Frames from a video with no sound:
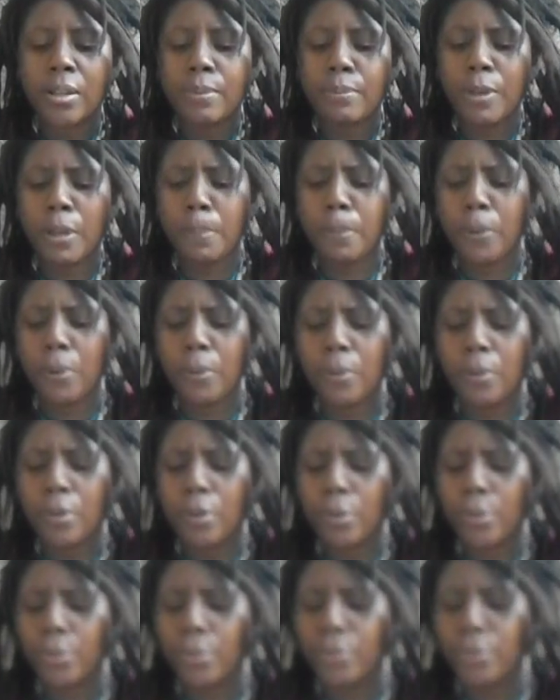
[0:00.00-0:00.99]
People
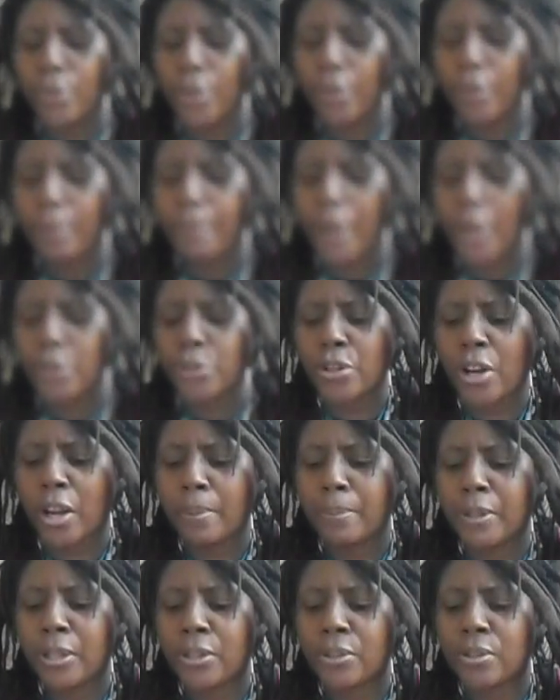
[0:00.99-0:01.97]
who know about
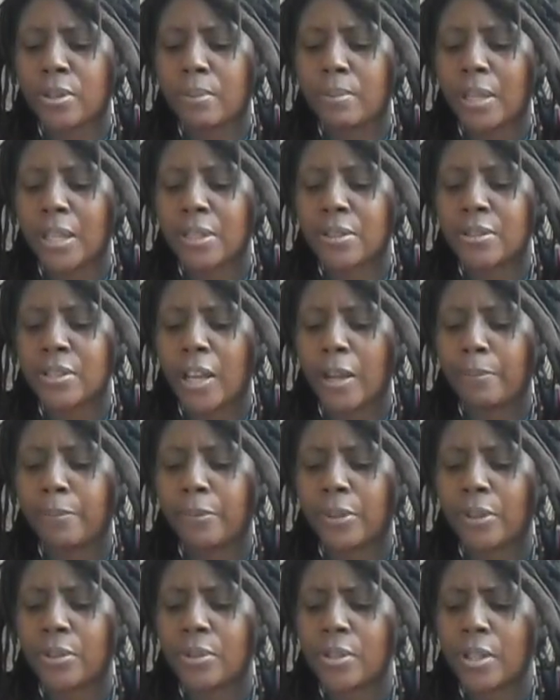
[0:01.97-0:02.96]
shamanism accept
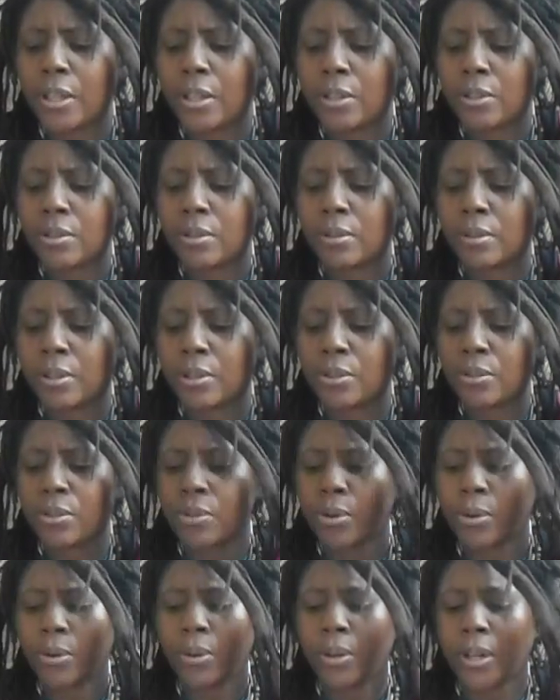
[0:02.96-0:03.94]
this, his, this
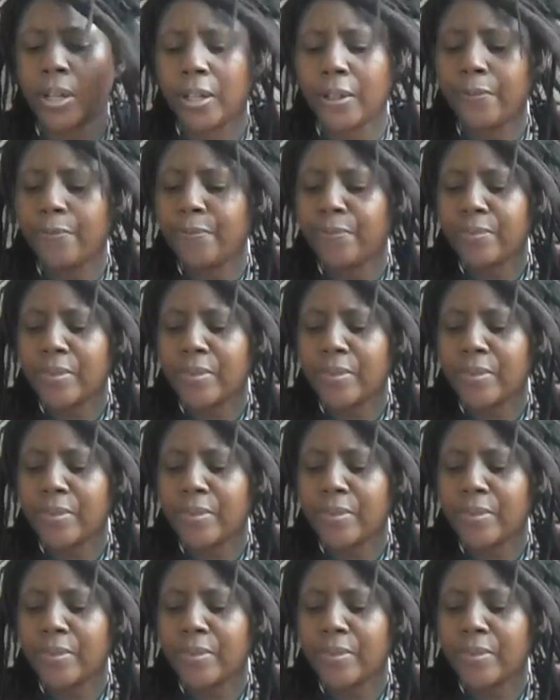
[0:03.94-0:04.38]
story.